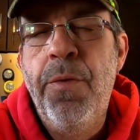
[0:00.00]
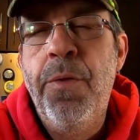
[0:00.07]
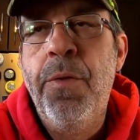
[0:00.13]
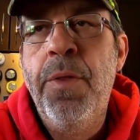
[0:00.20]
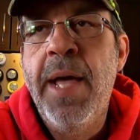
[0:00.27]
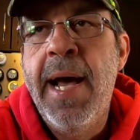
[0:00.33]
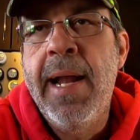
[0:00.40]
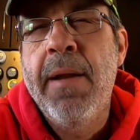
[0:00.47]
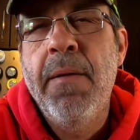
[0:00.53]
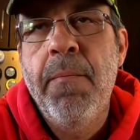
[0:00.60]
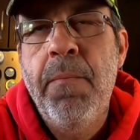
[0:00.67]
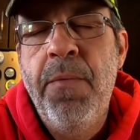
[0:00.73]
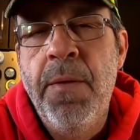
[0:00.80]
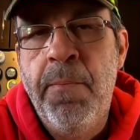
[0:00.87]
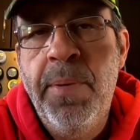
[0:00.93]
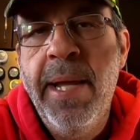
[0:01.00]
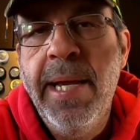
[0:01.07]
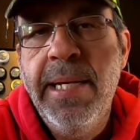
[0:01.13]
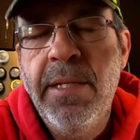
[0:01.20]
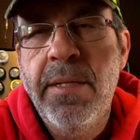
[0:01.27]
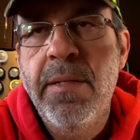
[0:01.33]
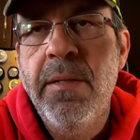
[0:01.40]
That the
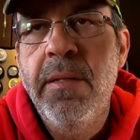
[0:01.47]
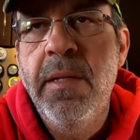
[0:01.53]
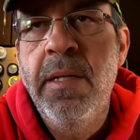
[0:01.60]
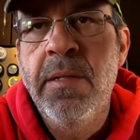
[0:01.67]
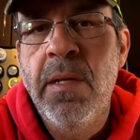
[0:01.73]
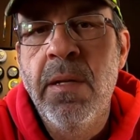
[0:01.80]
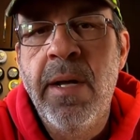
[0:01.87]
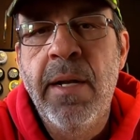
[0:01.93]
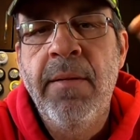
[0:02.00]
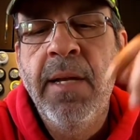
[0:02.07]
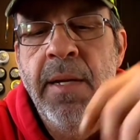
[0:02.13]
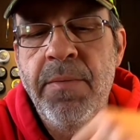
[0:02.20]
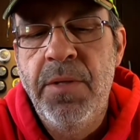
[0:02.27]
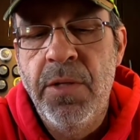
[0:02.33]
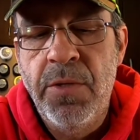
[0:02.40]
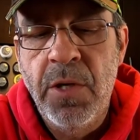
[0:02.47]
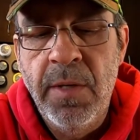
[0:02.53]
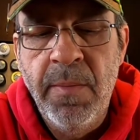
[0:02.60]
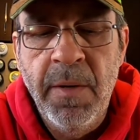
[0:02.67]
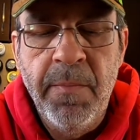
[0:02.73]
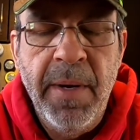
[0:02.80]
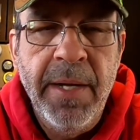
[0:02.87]
pace is a lot of times
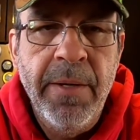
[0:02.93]
determined by